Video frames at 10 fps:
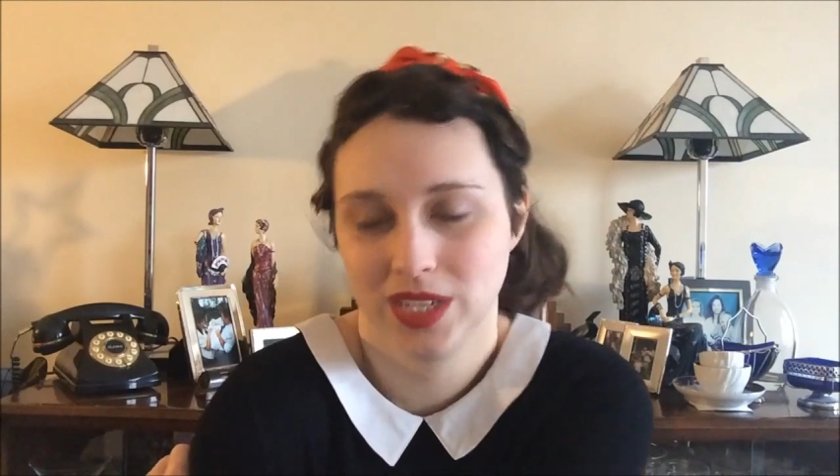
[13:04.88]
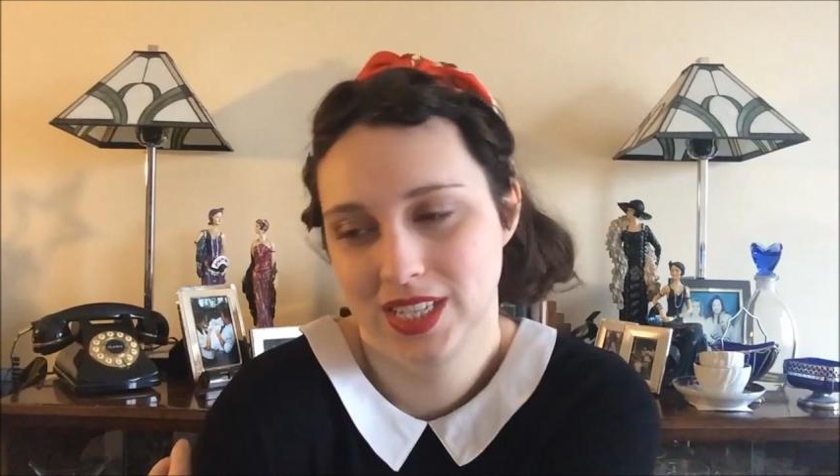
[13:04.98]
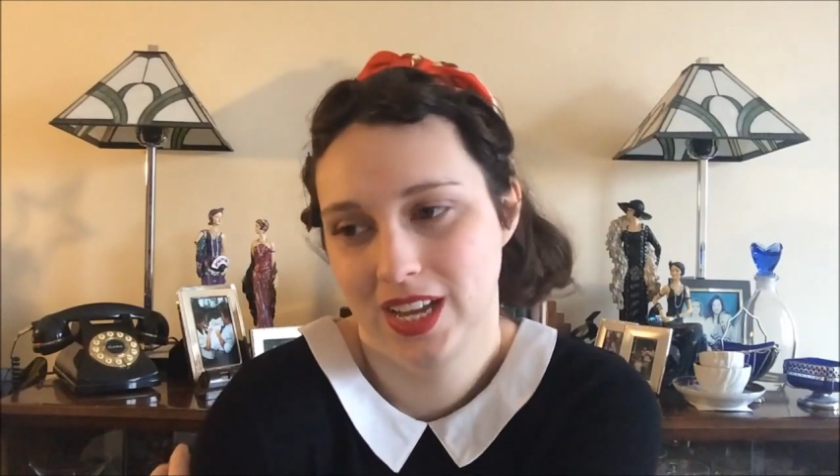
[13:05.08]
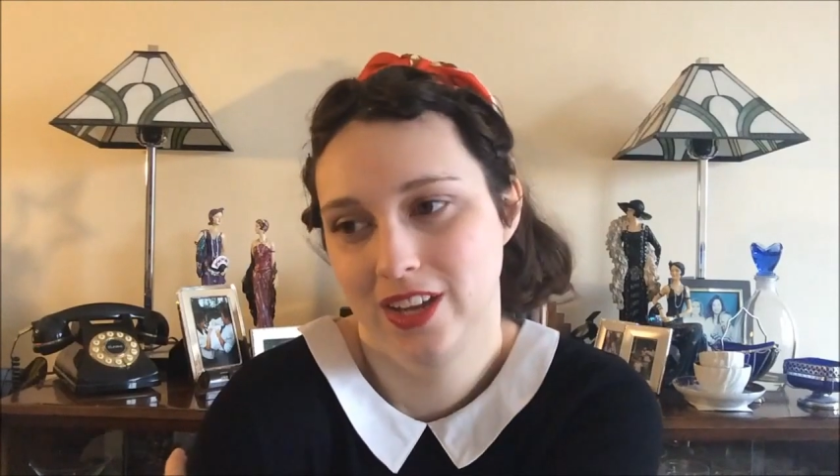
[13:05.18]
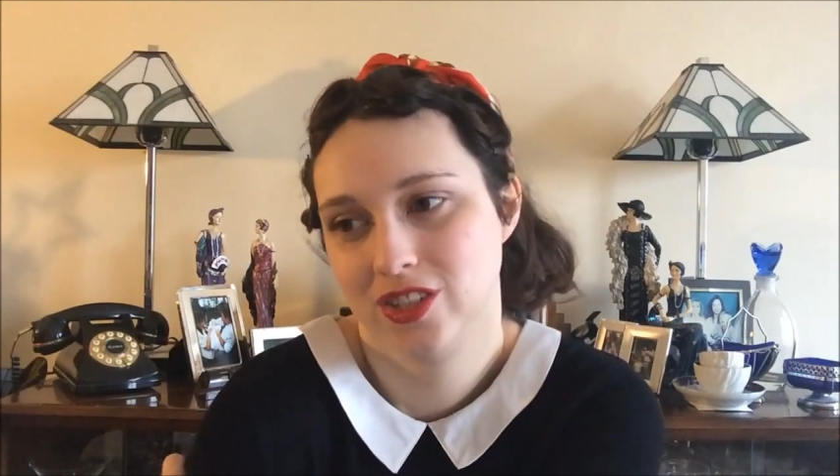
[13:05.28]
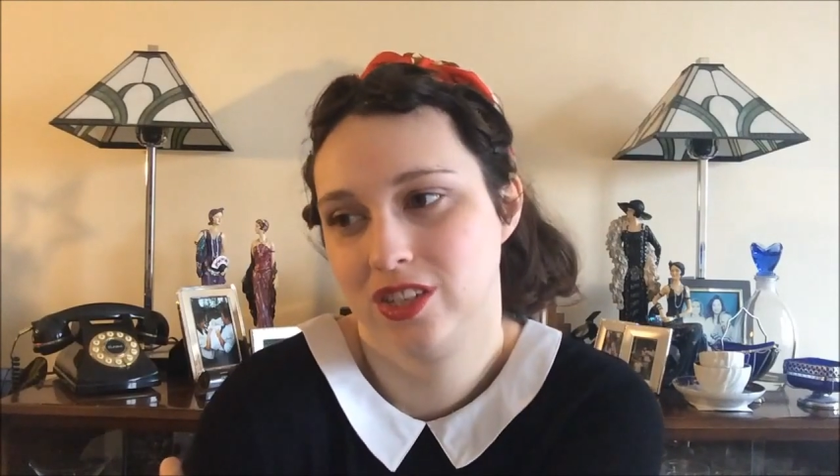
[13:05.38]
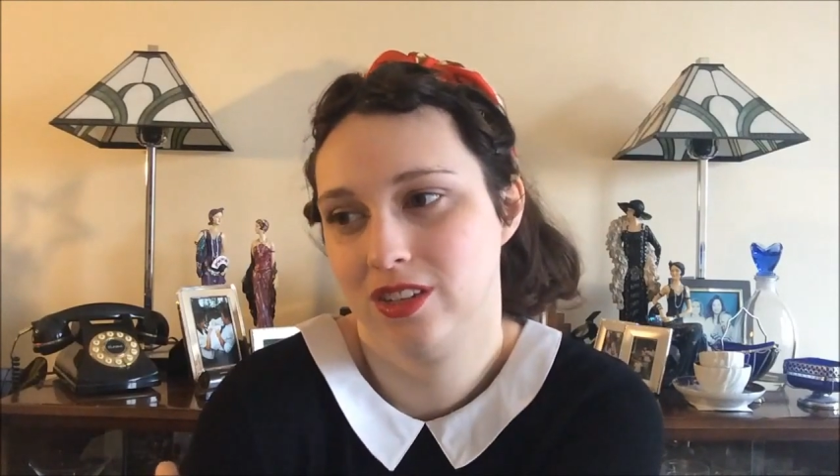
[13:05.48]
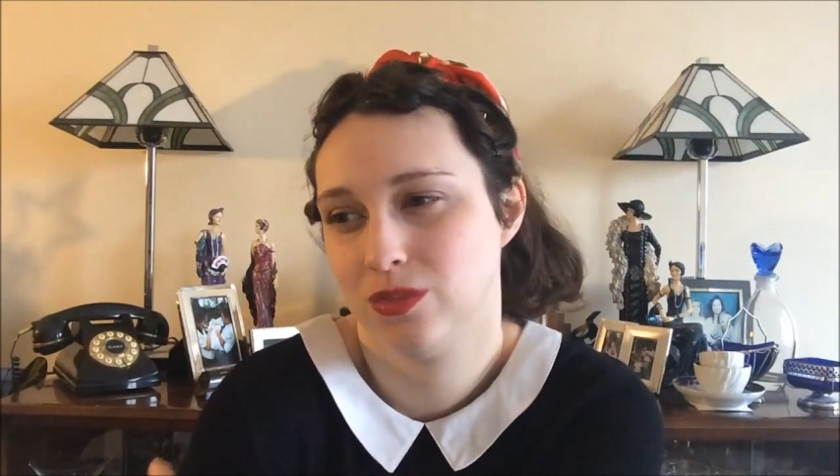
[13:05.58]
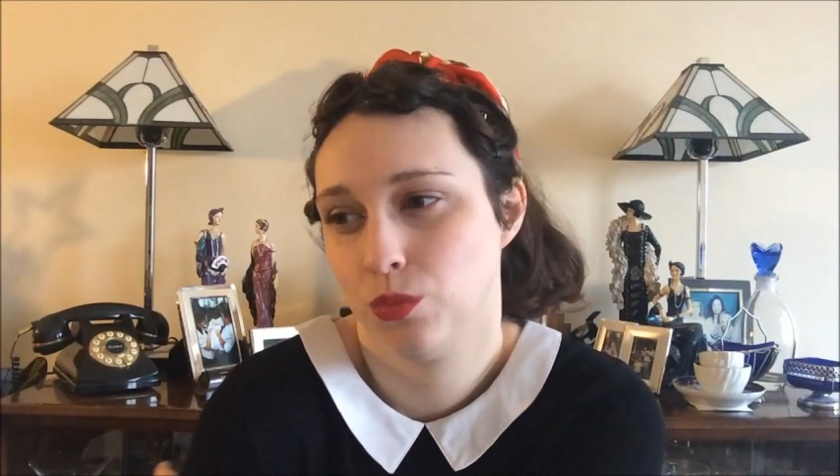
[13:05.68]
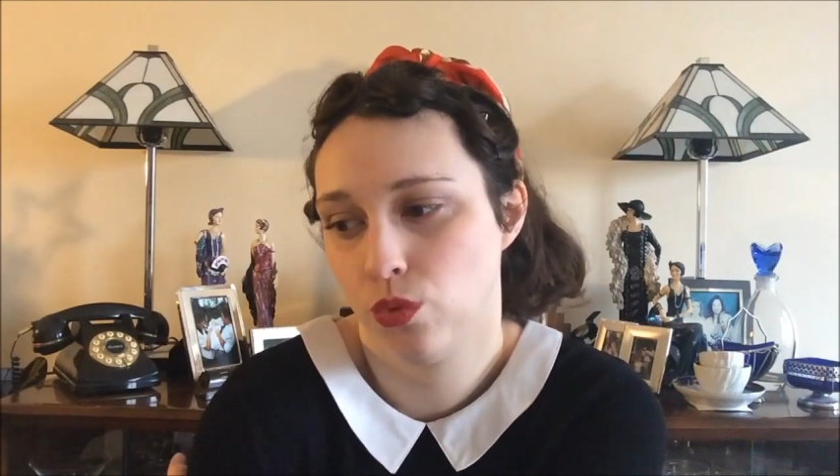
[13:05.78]
witty,
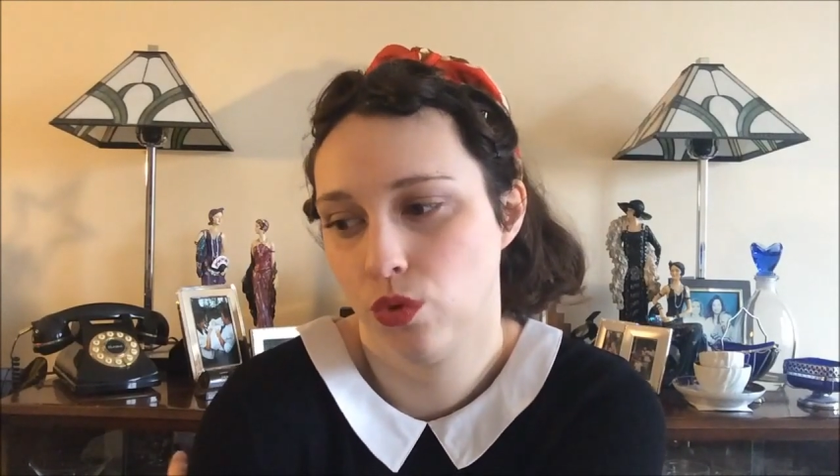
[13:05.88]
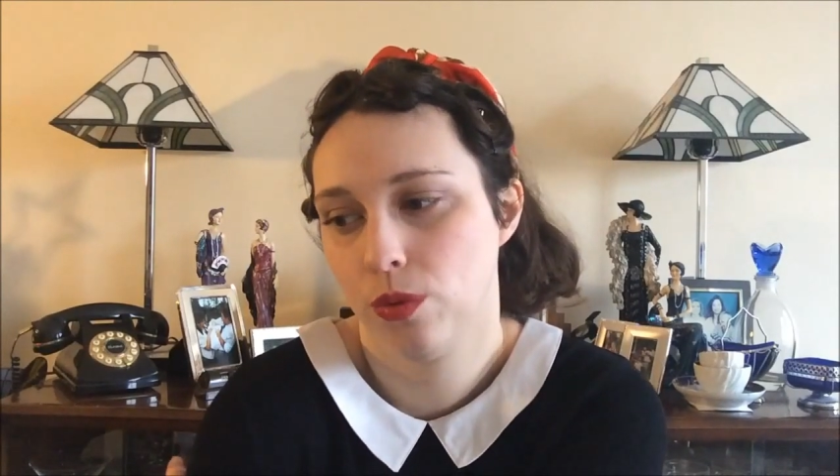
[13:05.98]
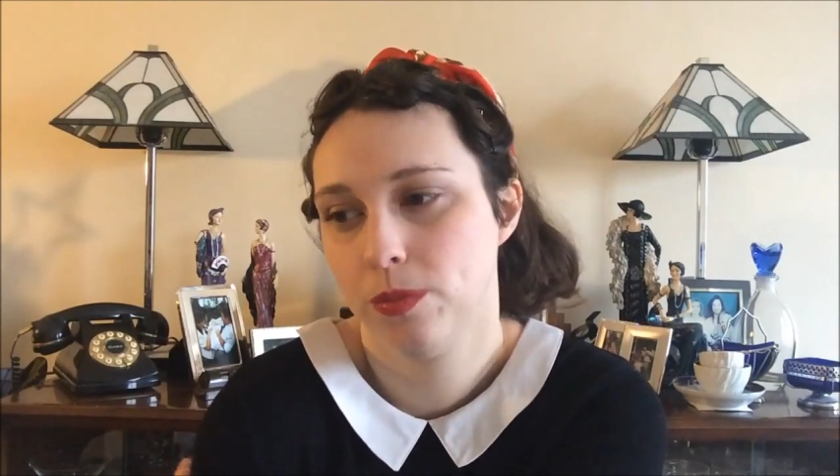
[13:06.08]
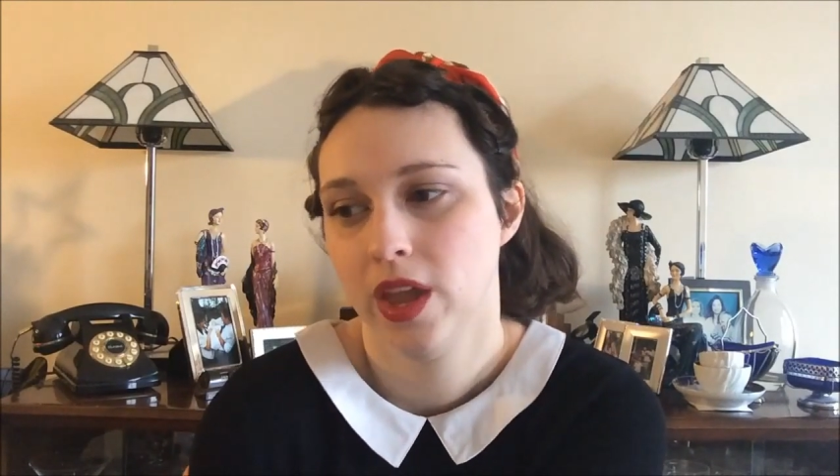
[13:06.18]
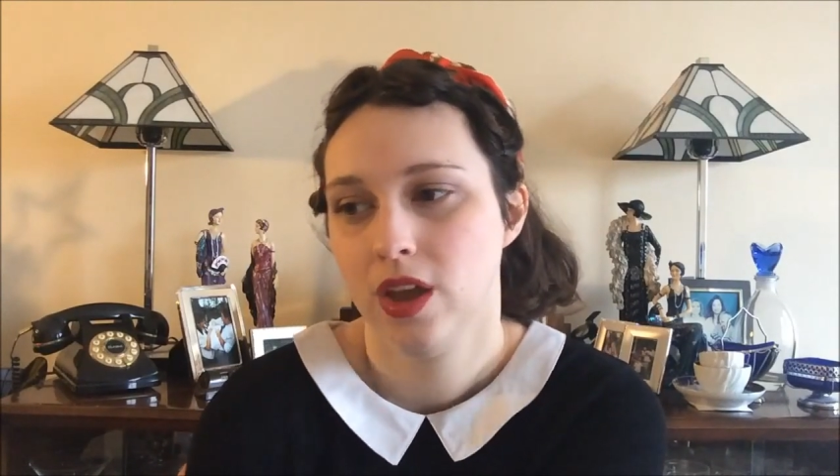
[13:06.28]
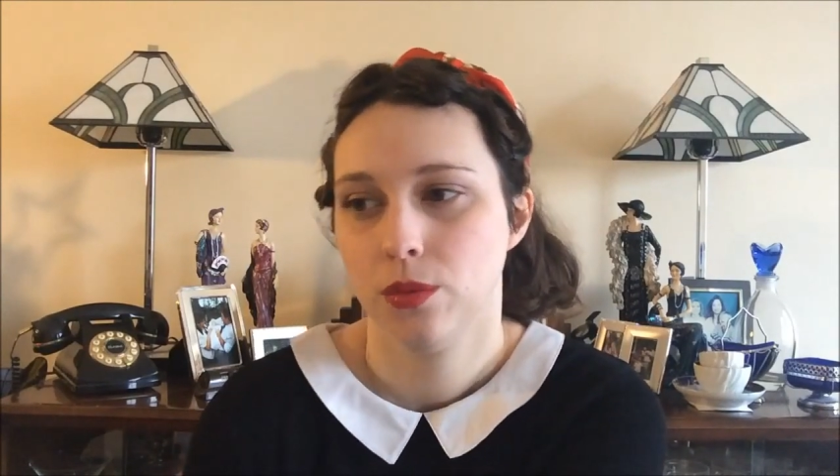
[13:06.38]
she is warm.